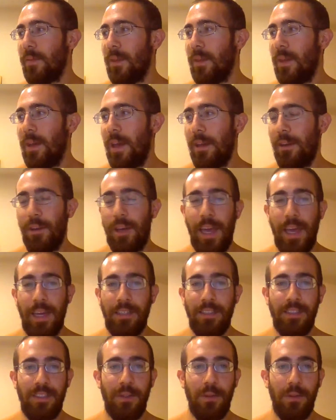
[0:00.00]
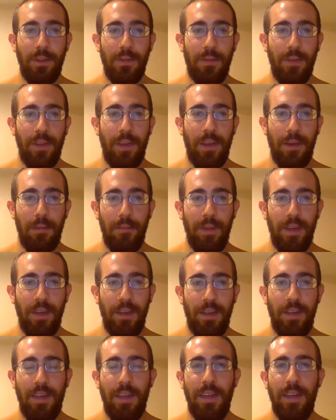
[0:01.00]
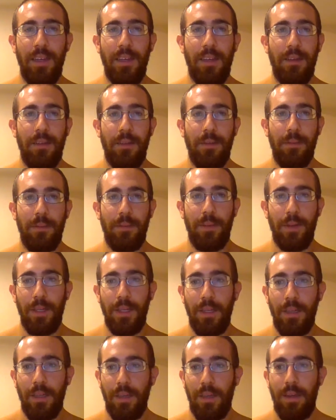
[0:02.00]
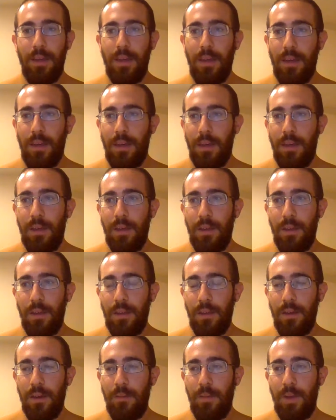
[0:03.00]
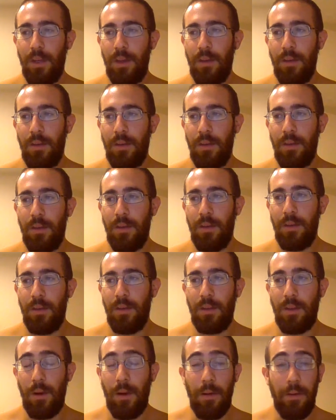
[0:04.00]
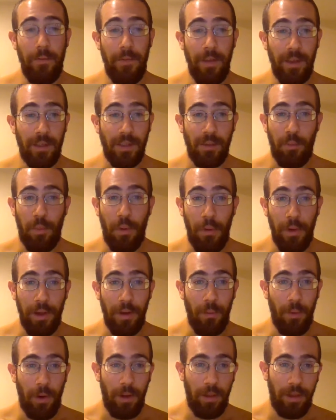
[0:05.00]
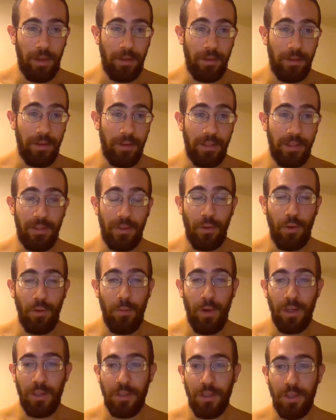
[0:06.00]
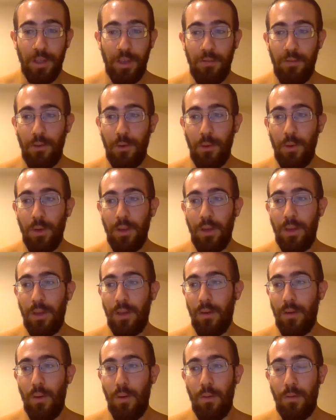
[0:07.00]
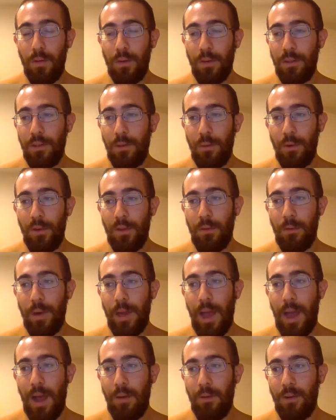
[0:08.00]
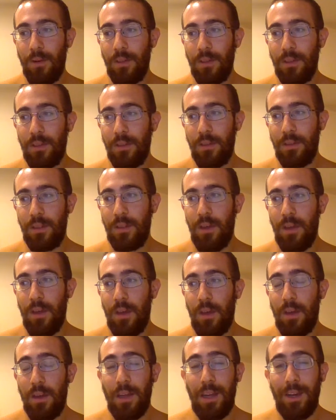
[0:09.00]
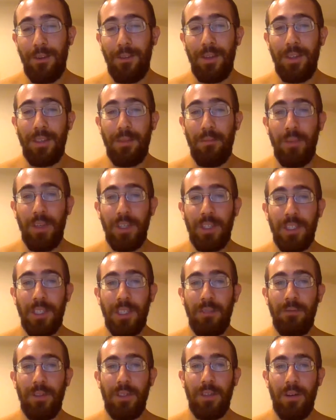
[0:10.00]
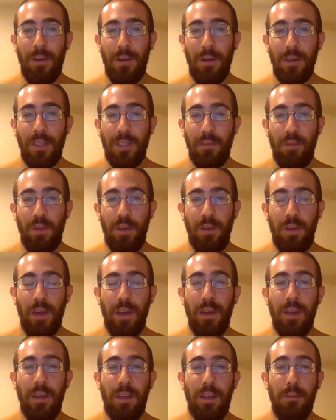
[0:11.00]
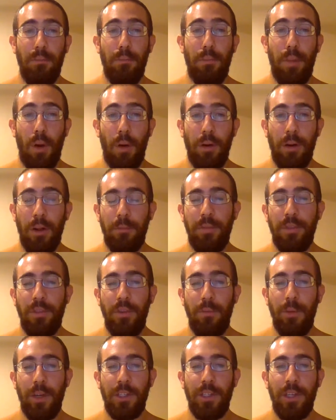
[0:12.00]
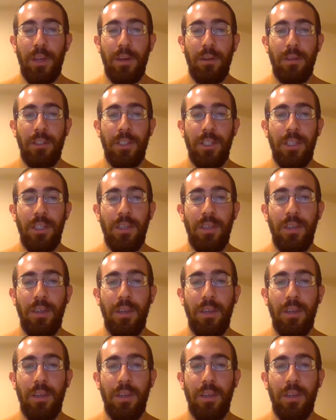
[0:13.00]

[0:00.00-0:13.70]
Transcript: And you can't just do it for like a minute a day. But, I mean, there is a point where like there is too much. Like if you do it like over 2 or 3 hours, there's not only diminishing returns, but you kind of can burn up too much energy.